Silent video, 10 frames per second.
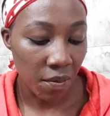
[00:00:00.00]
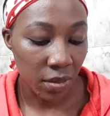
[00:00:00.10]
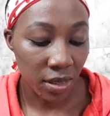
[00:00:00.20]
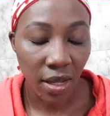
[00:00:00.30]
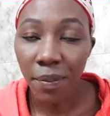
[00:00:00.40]

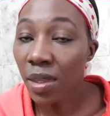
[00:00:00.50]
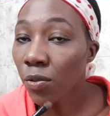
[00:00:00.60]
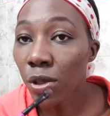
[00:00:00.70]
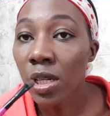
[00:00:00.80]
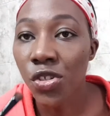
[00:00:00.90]

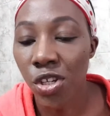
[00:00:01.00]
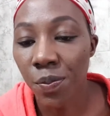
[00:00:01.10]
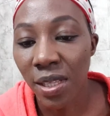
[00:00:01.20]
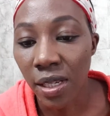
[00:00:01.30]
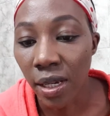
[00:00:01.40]
something really
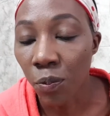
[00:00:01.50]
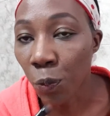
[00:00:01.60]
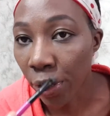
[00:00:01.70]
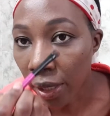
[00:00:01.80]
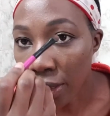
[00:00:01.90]
cheap that they
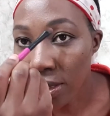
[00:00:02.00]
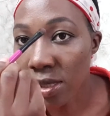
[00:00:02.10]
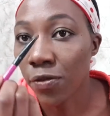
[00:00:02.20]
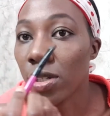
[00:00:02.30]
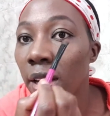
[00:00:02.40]
can wear
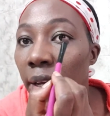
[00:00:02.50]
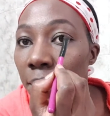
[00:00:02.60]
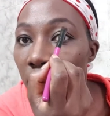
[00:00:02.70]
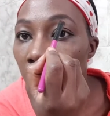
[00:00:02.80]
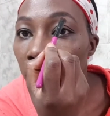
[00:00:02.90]
several
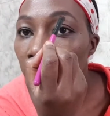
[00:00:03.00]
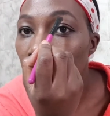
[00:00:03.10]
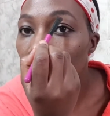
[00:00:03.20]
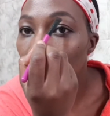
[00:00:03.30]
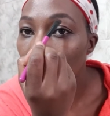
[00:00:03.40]
times
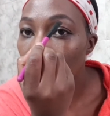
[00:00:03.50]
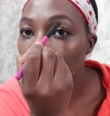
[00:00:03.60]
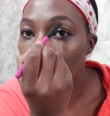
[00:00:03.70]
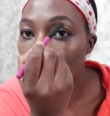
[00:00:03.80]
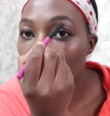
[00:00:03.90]

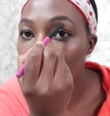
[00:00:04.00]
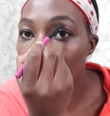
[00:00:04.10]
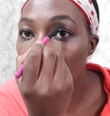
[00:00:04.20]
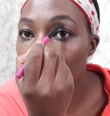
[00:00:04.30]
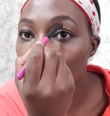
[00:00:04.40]

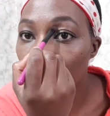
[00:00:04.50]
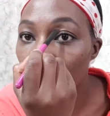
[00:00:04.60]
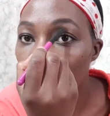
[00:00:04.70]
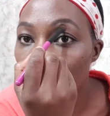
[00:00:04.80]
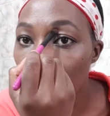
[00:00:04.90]
and get
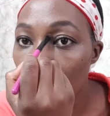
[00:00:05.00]
value for money.